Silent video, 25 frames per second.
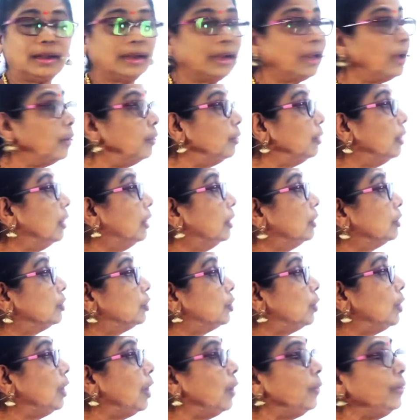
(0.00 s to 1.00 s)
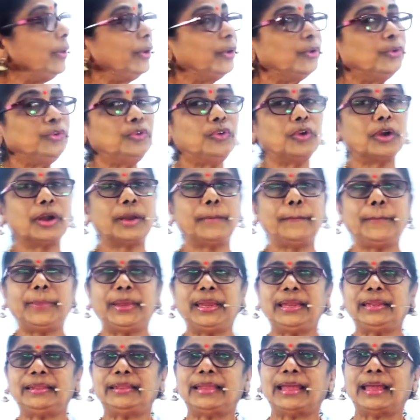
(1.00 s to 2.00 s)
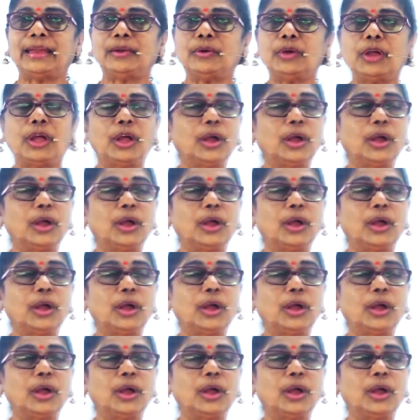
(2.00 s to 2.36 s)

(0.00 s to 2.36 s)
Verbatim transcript: cloud. Now we are going to repeat that.